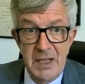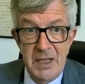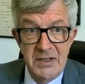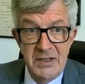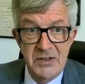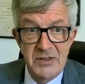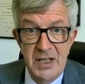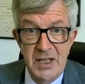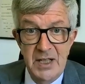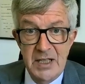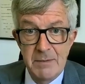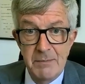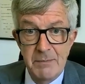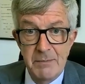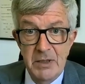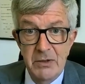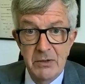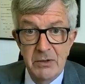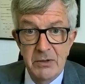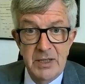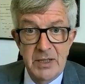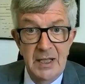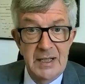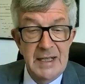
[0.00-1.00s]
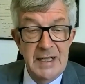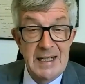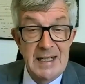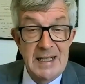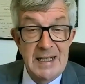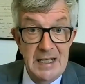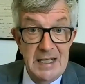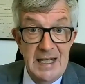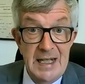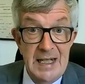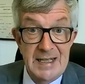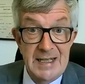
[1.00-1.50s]
legislation being looked at.
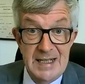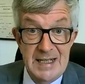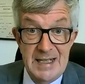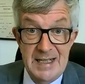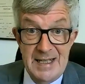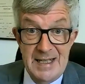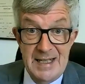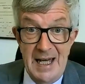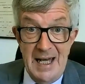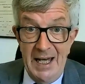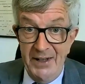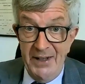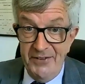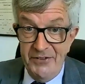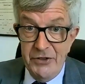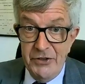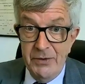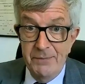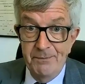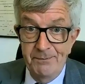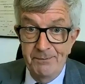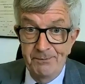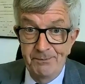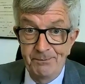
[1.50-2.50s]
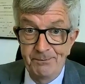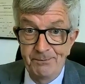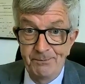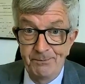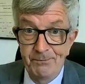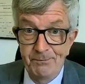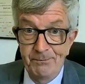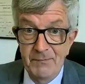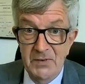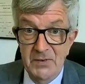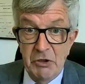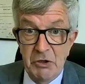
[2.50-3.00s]
It's a disaster.
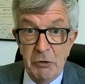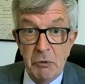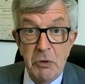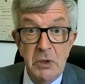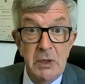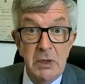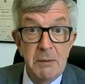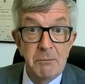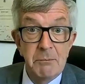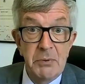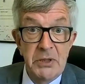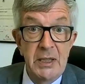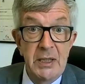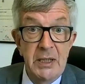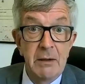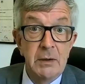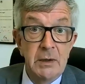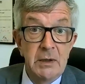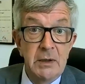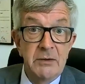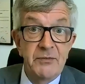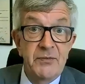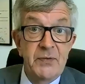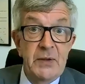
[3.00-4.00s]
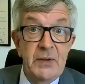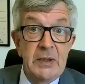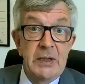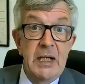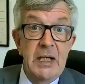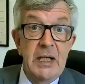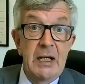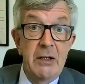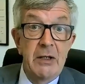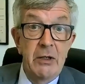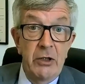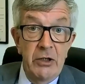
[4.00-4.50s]
So, but now
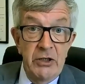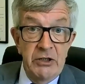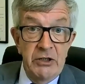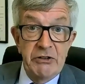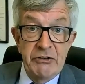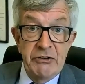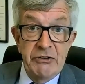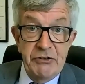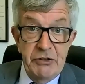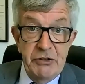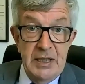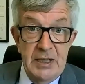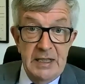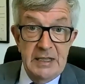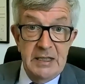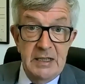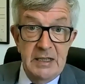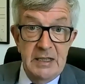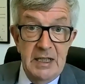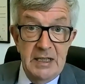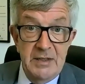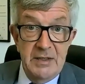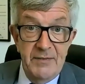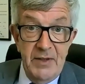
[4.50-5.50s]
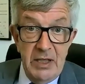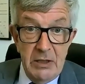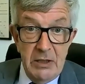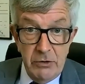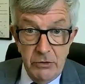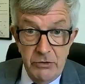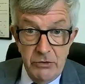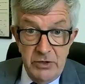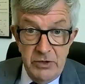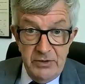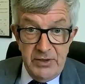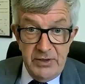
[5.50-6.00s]
for lawyers, it's a very
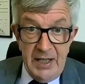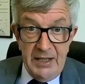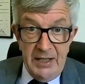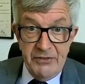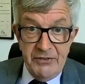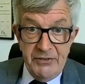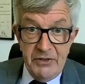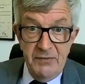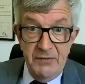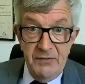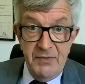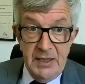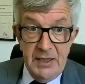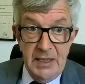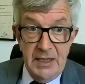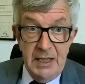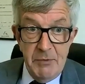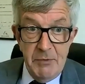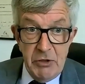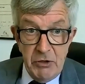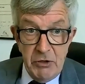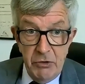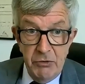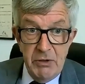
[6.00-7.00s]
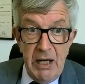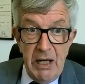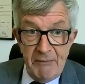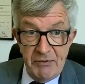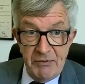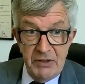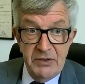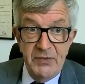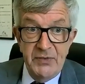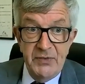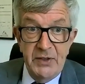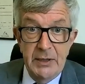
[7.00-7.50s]
good disaster if you can keep your own
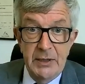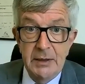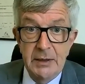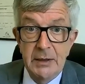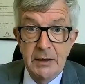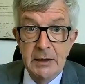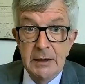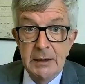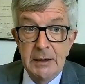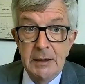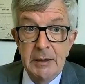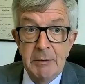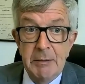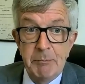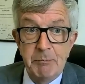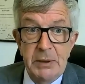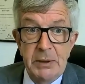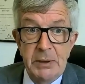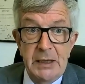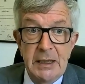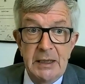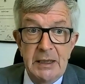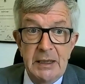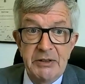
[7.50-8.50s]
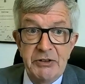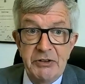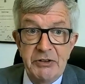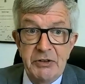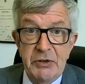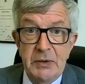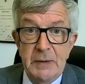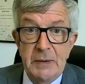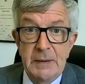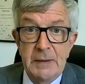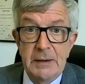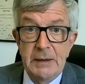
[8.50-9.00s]
office fine,
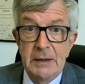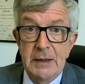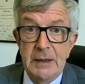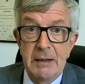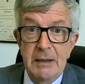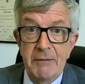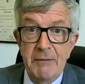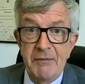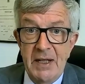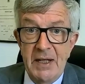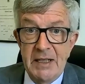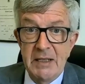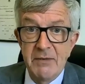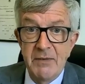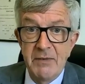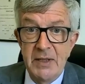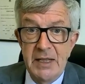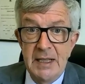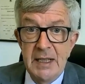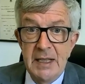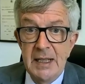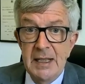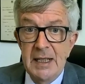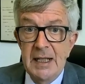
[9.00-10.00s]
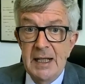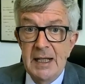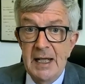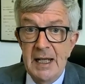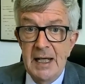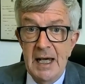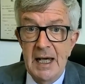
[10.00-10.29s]
because effectively